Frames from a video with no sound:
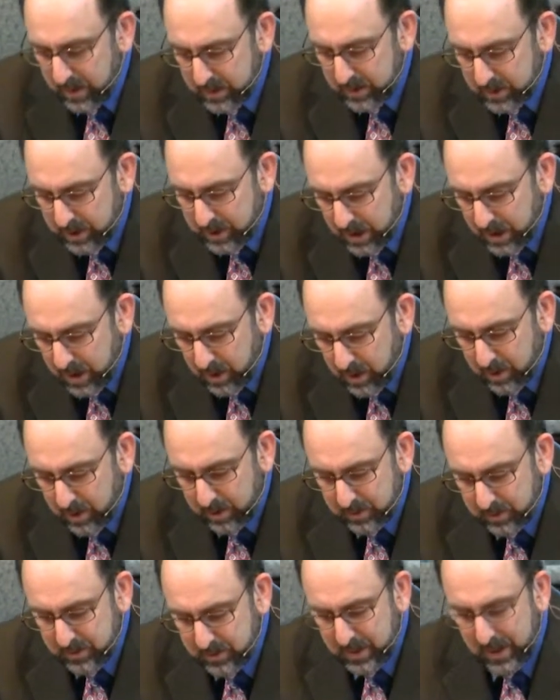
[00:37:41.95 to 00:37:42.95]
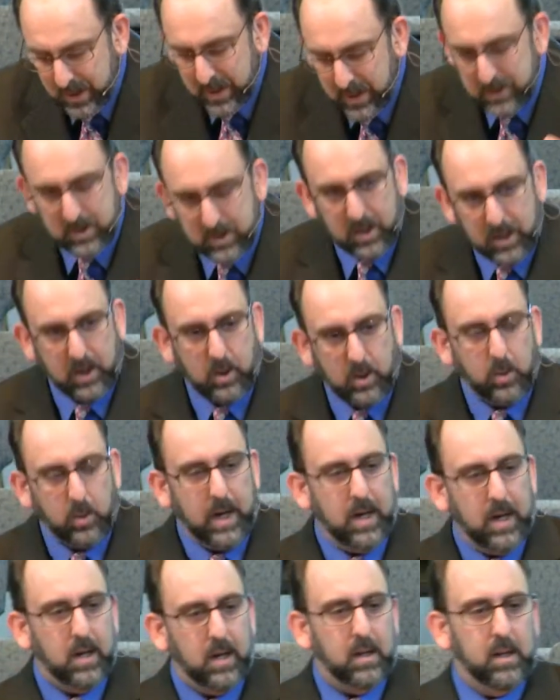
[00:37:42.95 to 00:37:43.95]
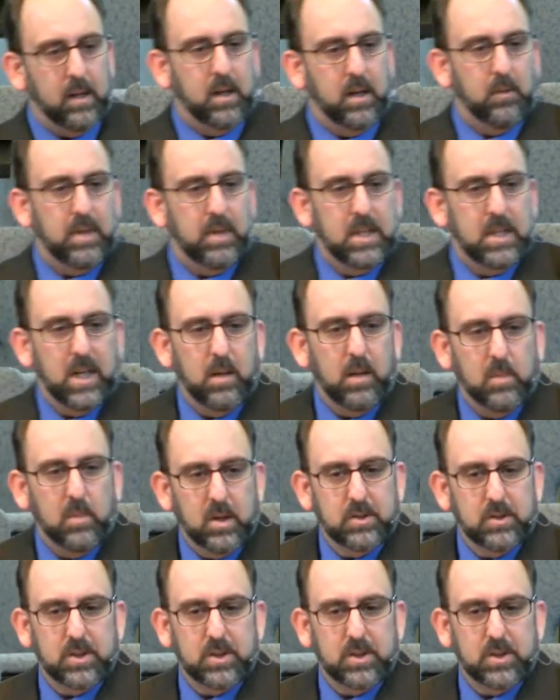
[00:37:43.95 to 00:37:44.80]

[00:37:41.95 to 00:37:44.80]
She knows that he's a Goel and a redeemer,